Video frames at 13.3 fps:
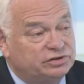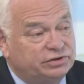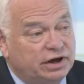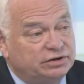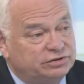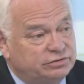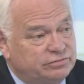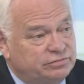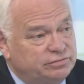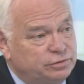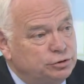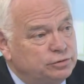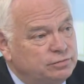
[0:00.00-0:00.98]
the signs of
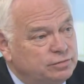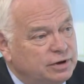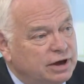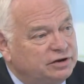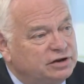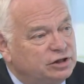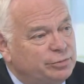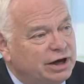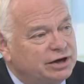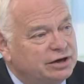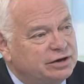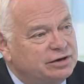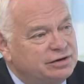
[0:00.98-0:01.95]
you getting the
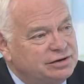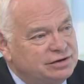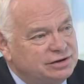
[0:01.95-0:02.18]
backing?